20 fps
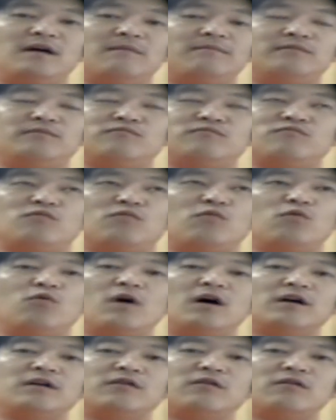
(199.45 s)
we have
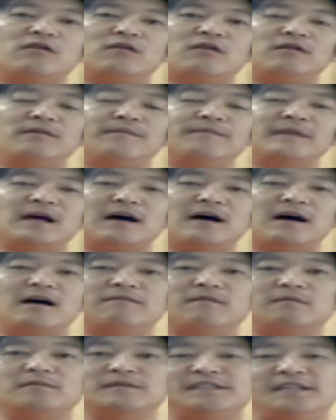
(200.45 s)
one girl
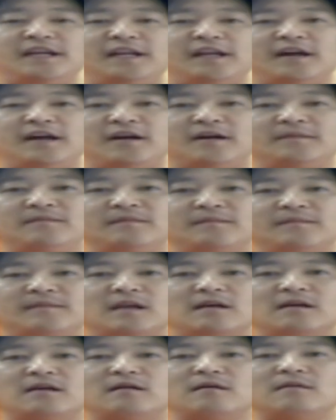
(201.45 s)
uh, from senior,
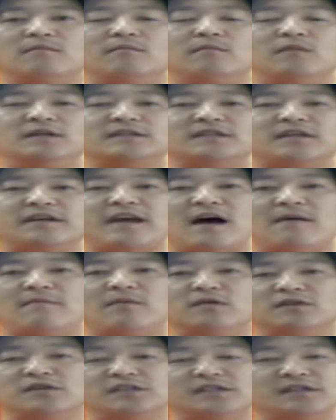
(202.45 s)
Marissa
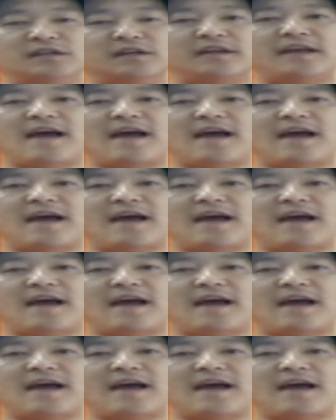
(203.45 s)
Campbell. She's